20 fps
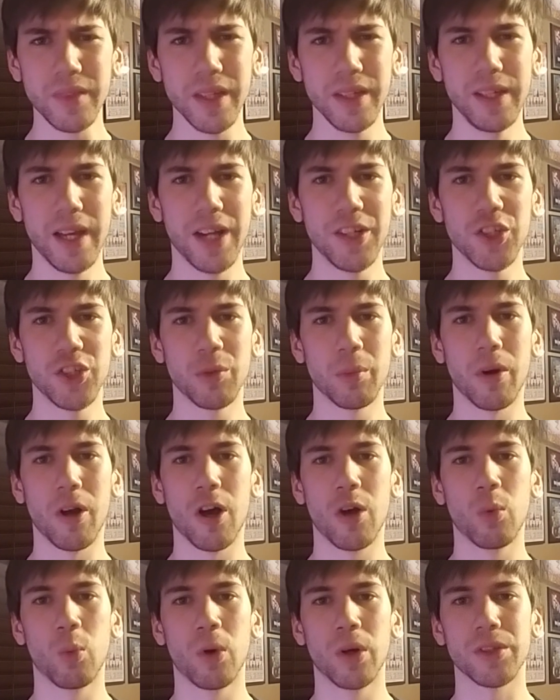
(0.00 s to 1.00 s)
yeah, Jinder
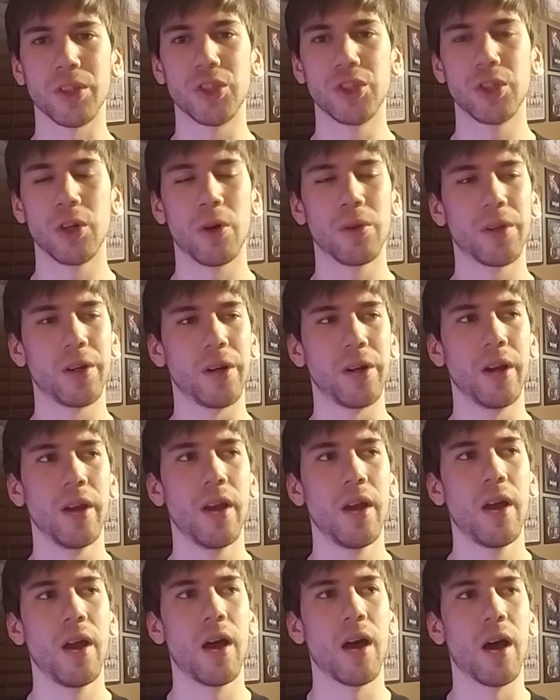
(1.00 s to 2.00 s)
Mahal had worked the shoulder.
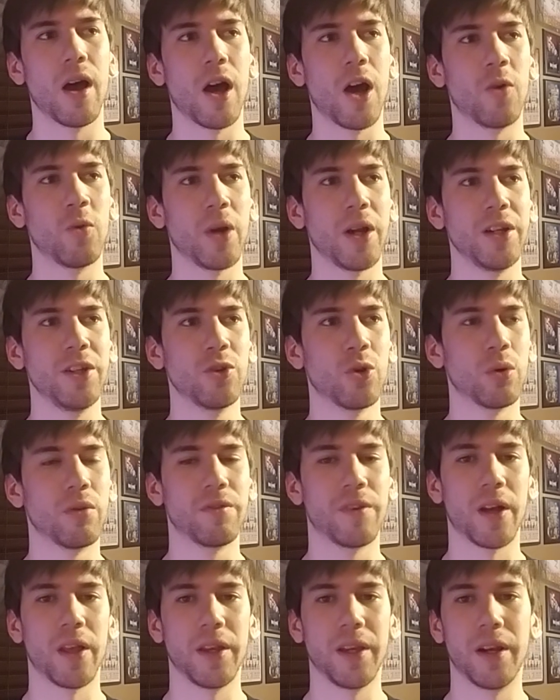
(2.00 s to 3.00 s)
Randy Orton
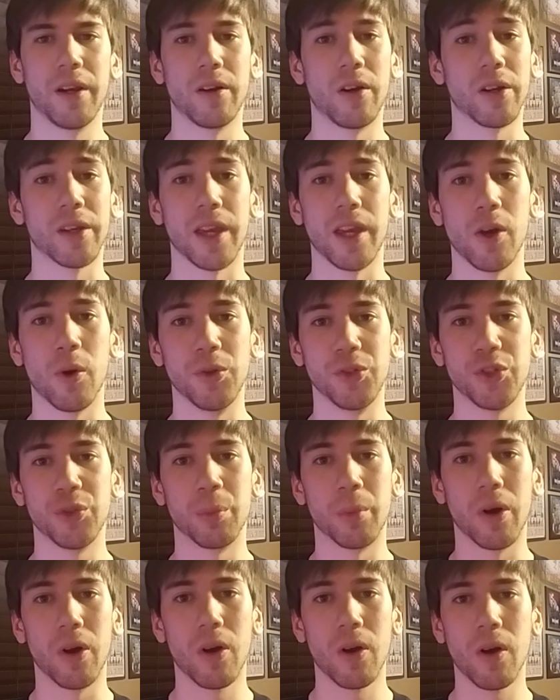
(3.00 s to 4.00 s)
finally hit an RKO on
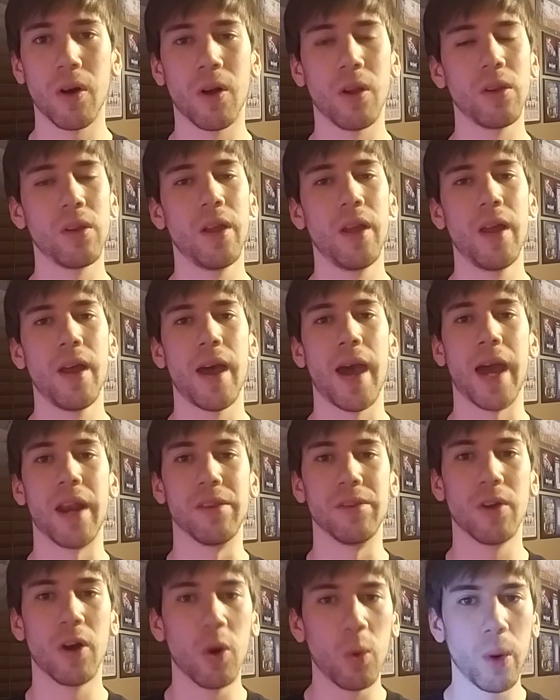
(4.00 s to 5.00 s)
Jinder Mahal out
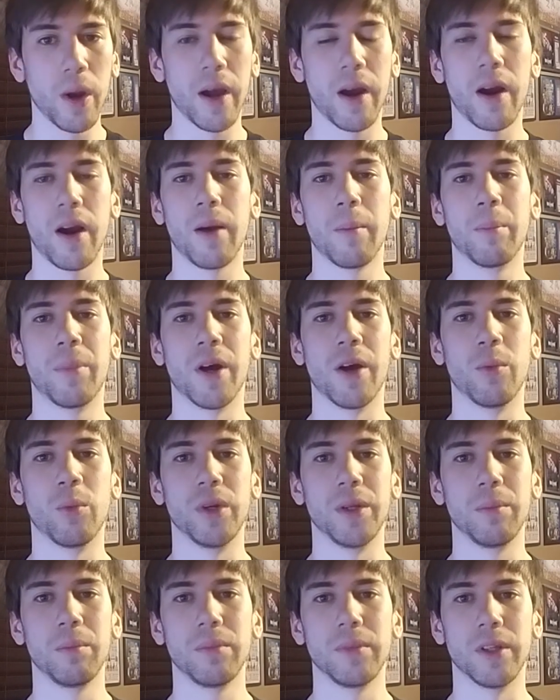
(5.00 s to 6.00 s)
of nowhere, but
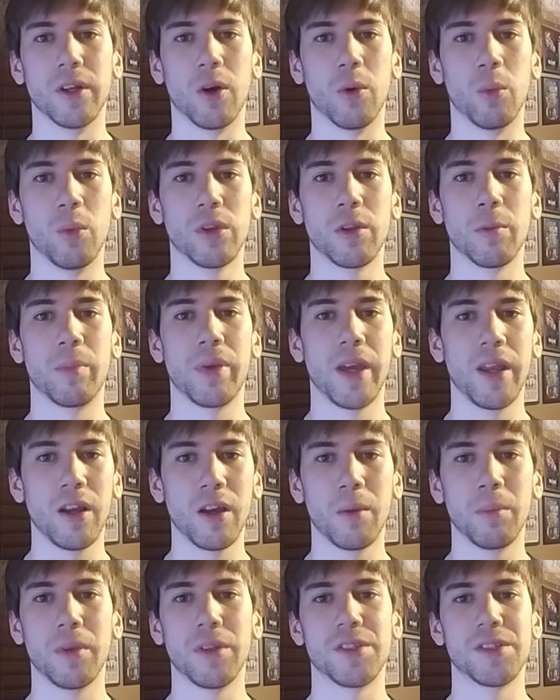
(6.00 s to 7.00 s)
when he, you know, went to pin
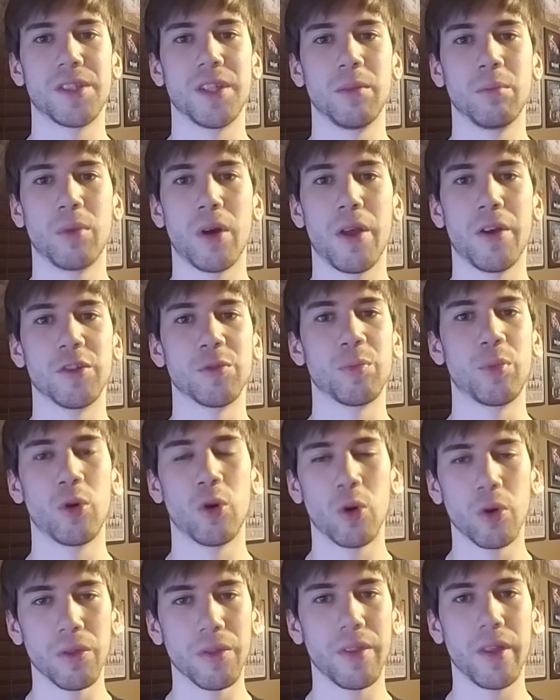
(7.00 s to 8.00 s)
him, the Singh brothers
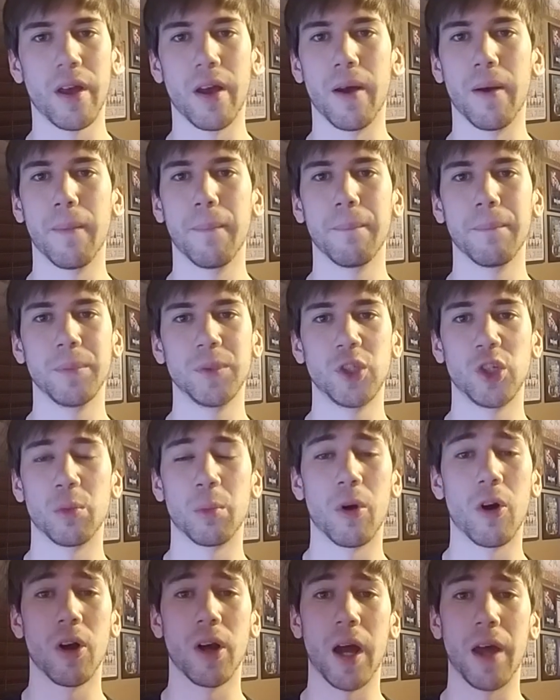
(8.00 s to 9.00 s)
pulled Jinder
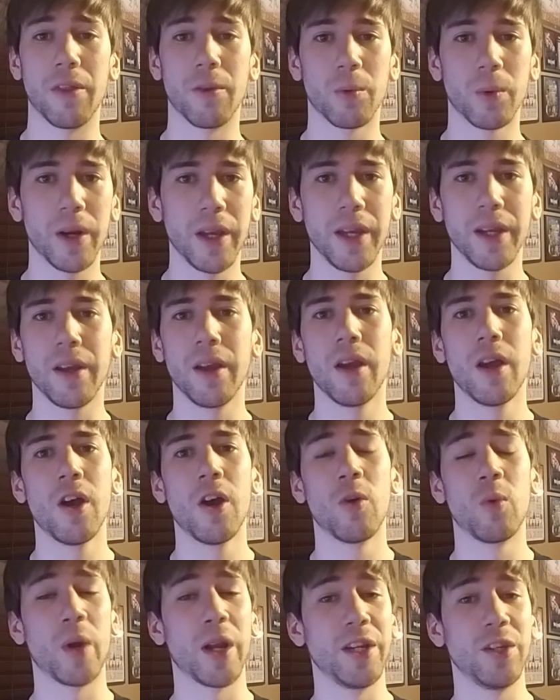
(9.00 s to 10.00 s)
Mahal out of the ring.
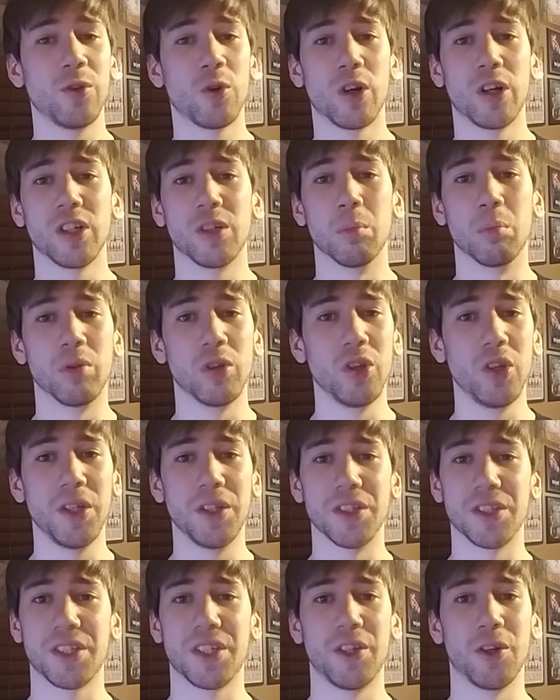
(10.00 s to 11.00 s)
Randy Orton completely
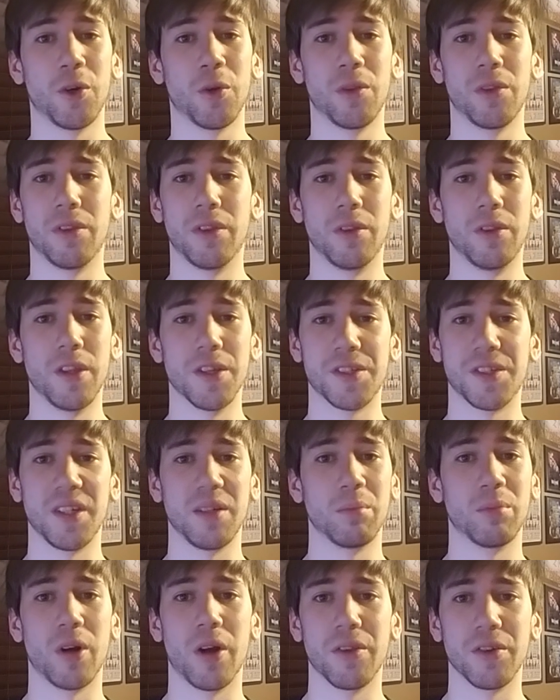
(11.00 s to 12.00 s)
just killed the
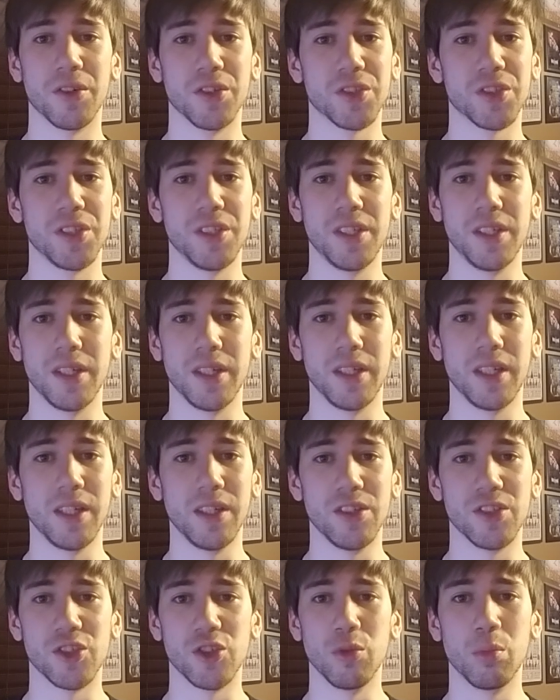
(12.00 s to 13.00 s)
Singh brothers.
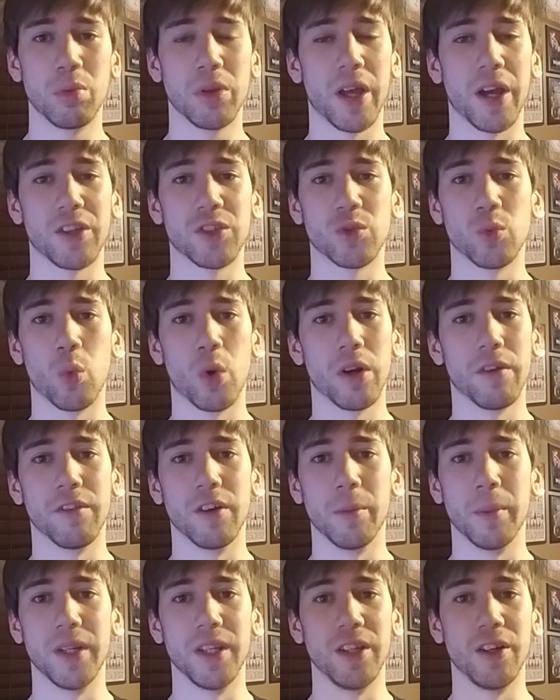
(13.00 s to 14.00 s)
He suplexed one of
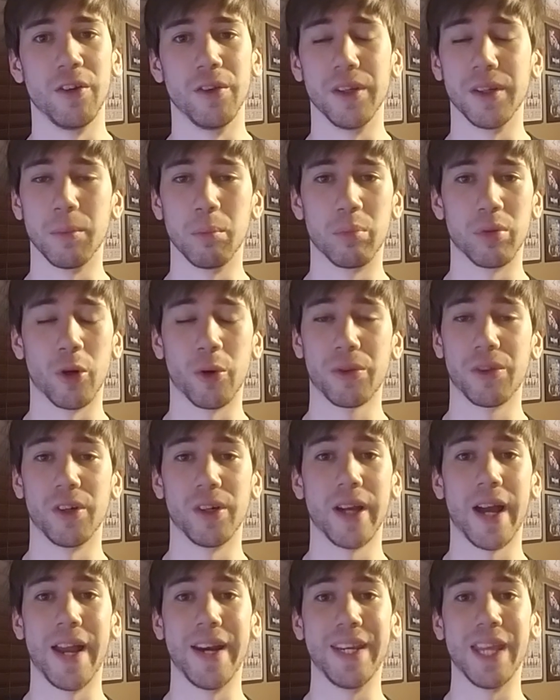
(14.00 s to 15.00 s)
them and nearly broke
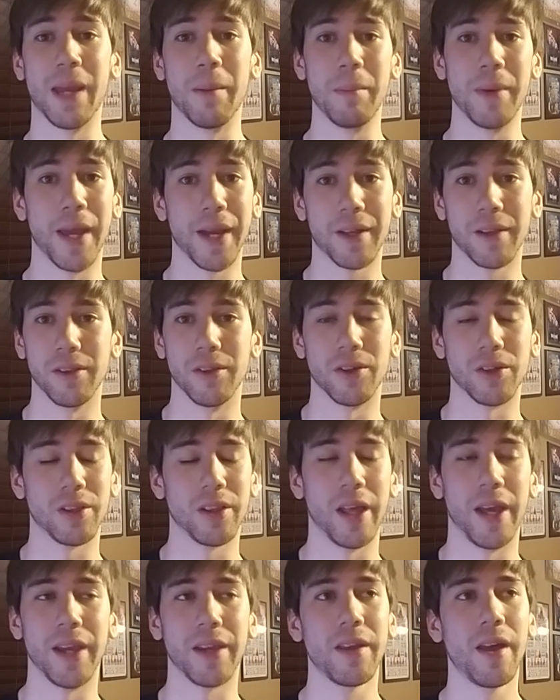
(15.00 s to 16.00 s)
their goddamn neck, it
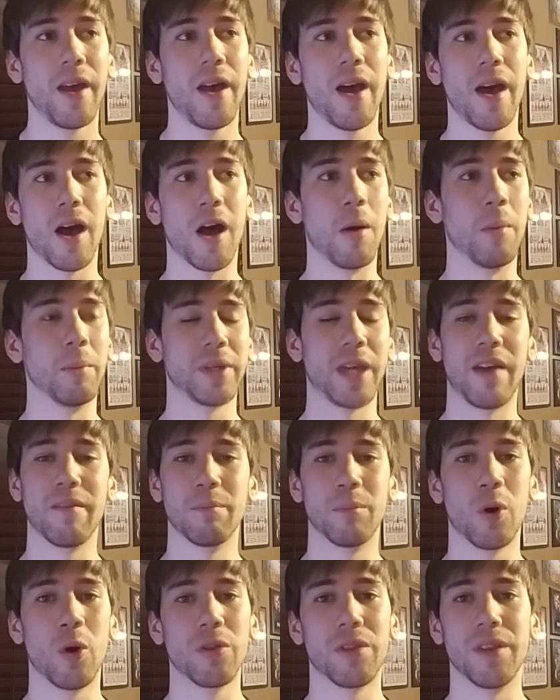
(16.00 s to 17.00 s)
looked like. Gave
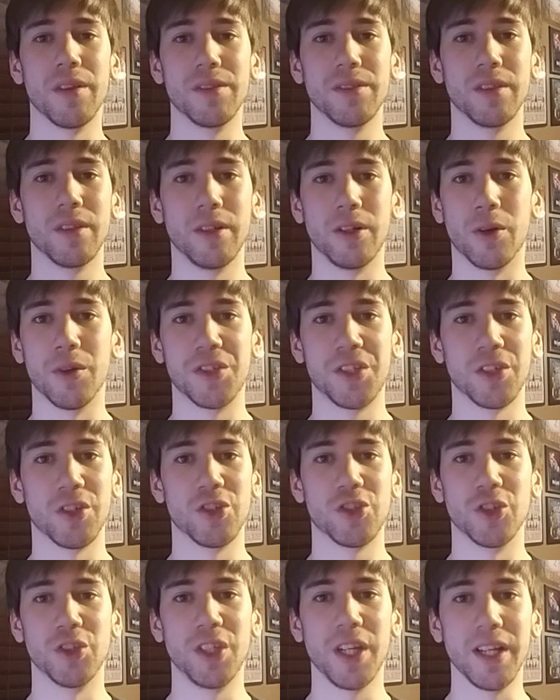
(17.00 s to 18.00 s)
them both, you know,
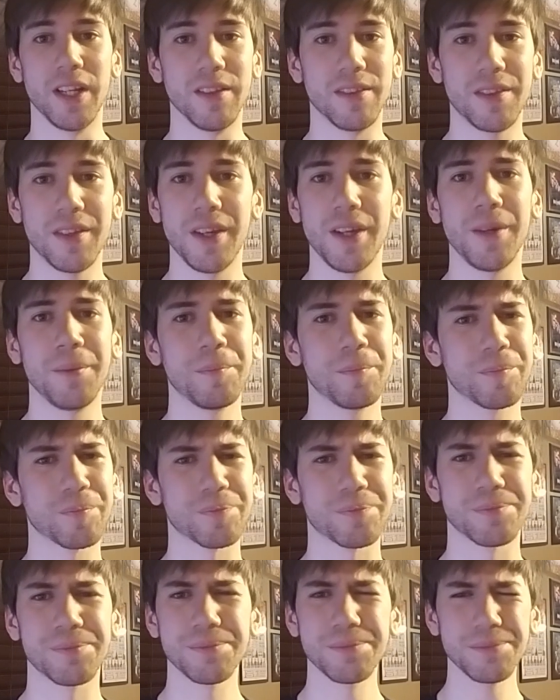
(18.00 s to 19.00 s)
signature DDT.
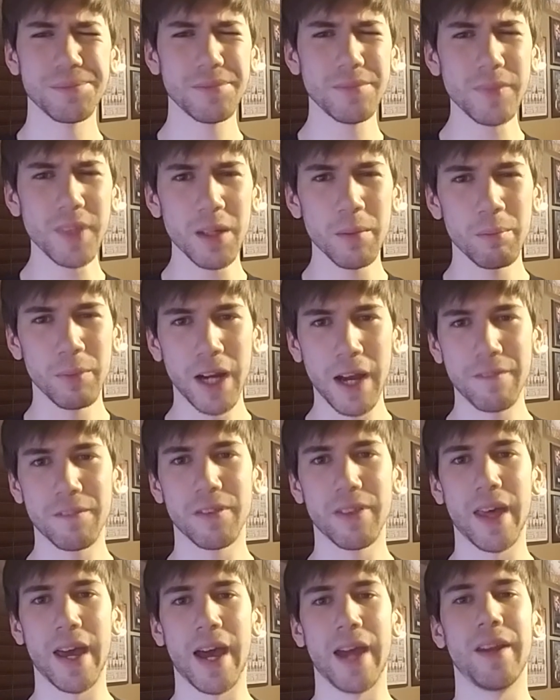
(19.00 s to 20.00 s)
But
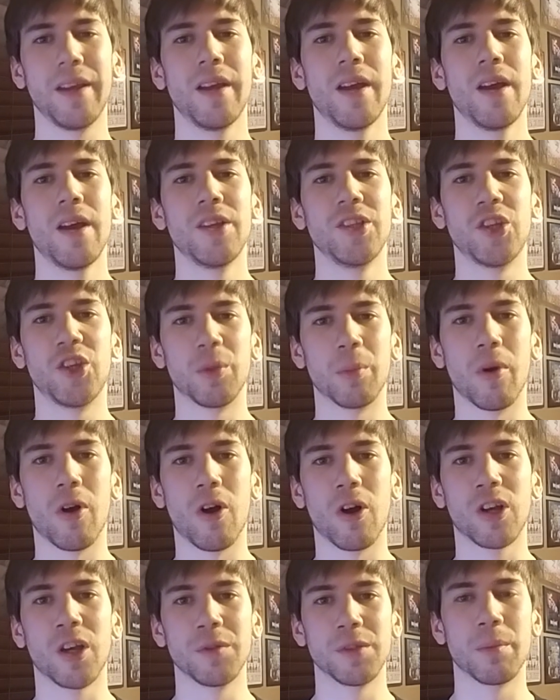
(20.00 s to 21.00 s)
after that, Jinder
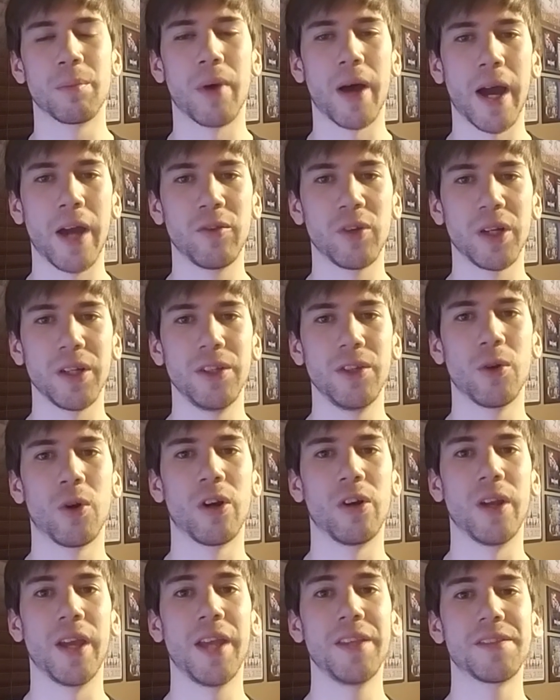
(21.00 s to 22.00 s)
Mahal comes up behind Randy
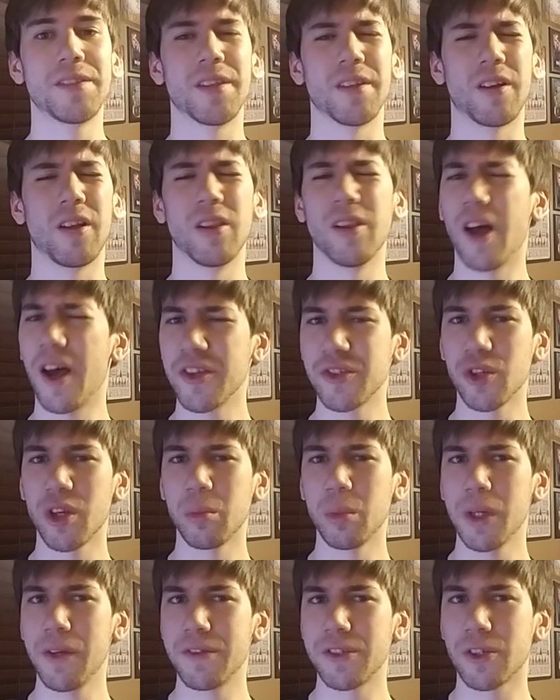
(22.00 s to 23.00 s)
Orton, hits the
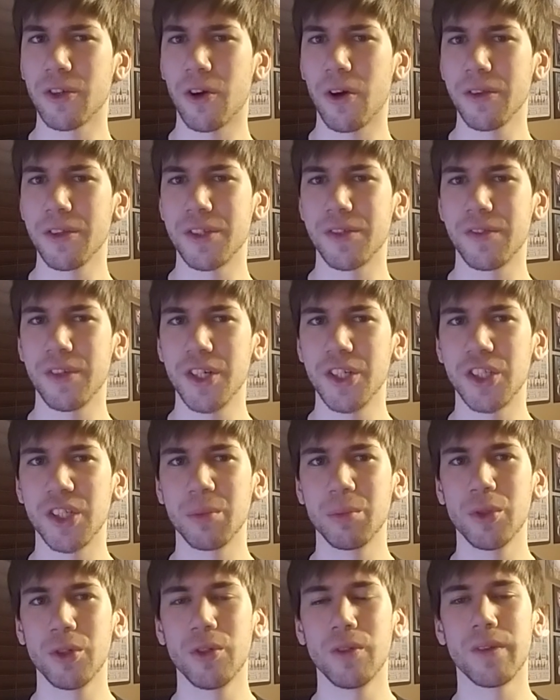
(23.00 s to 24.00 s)
Colossal, I believe it's called, his
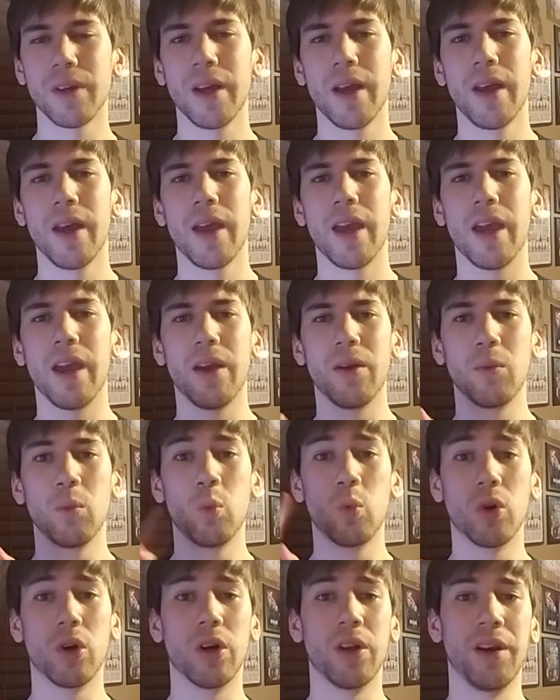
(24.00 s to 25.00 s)
finishing move,
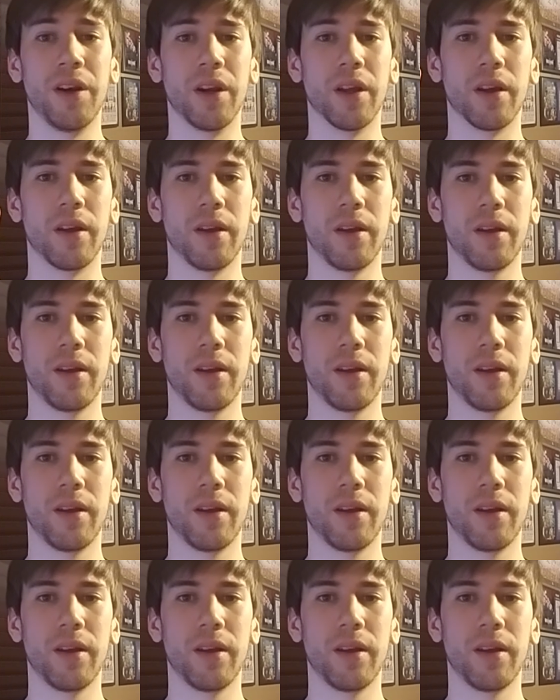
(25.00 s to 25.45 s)
and 1,